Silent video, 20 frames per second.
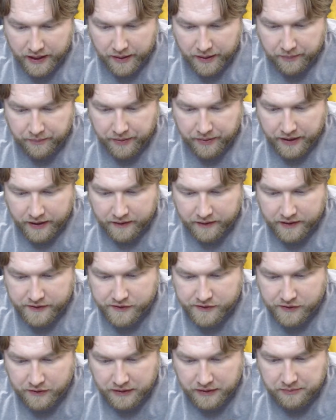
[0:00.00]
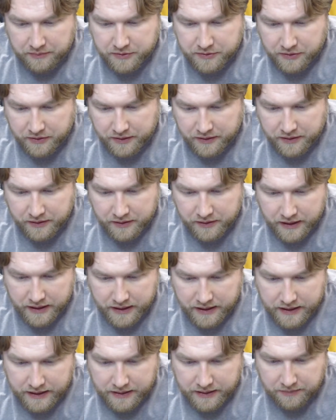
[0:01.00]
but less sodium,
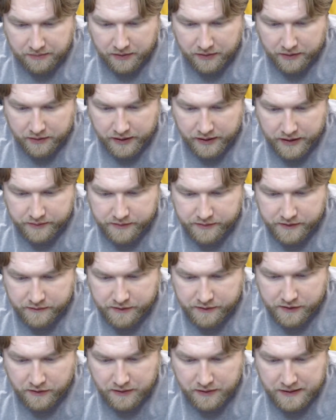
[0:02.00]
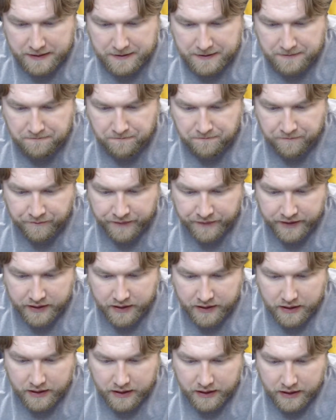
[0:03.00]
280 milligrams of sodium,
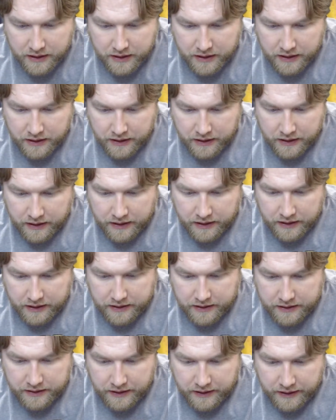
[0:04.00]
and